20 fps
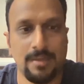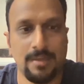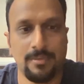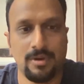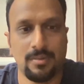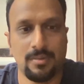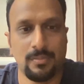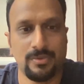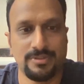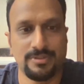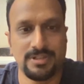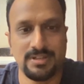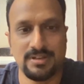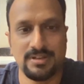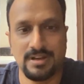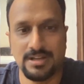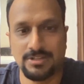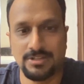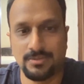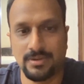I'm a computer
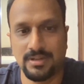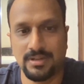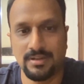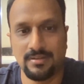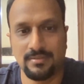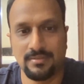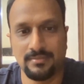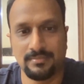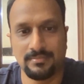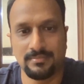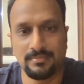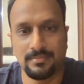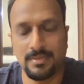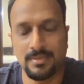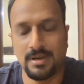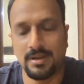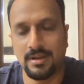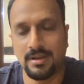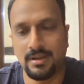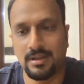science graduate,
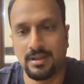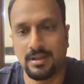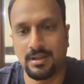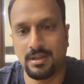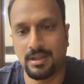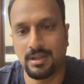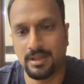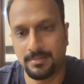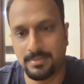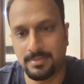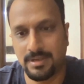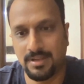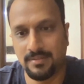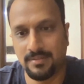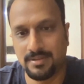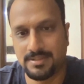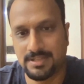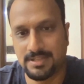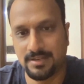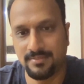but I
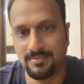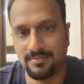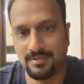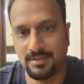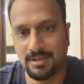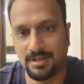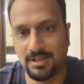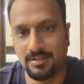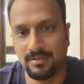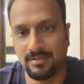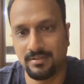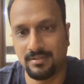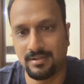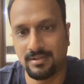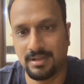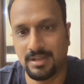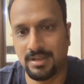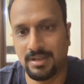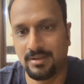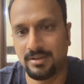believe in self-learning.
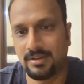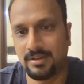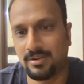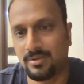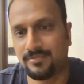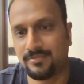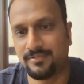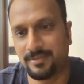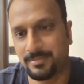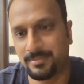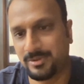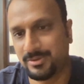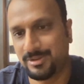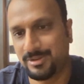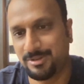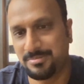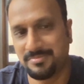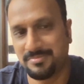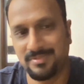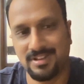I learn a lot from
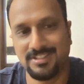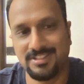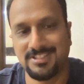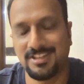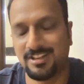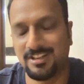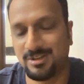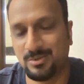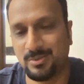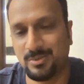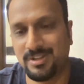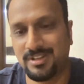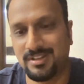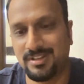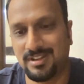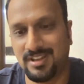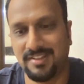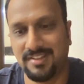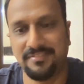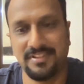YouTube. I still do
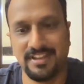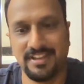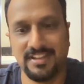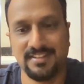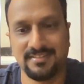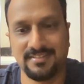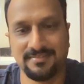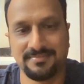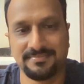it every day.